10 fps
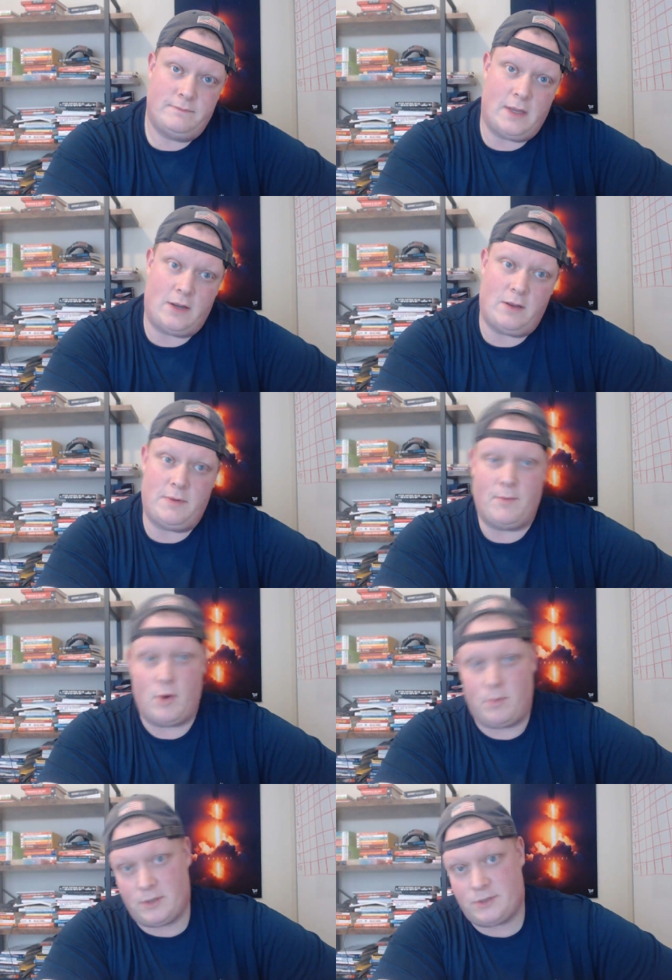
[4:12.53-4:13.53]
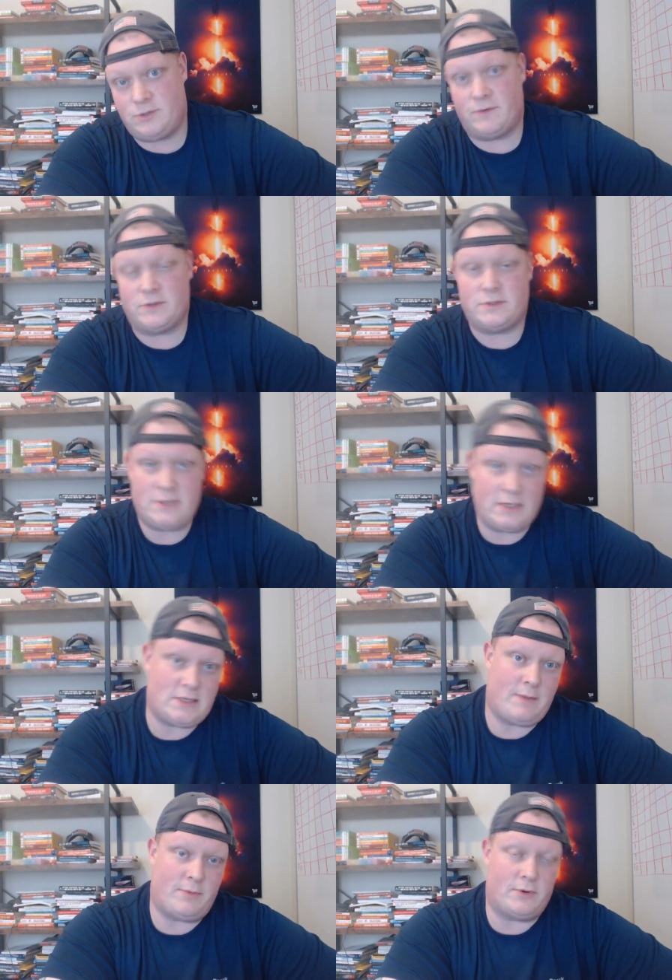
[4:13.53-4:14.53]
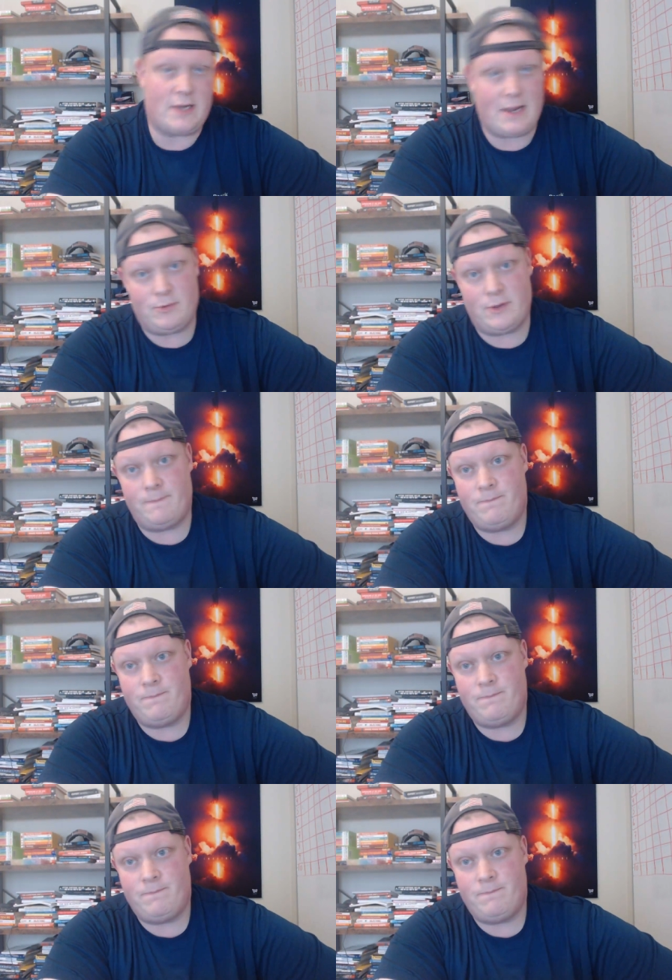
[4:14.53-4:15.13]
It could be a mobile issue versus desktop or tablet.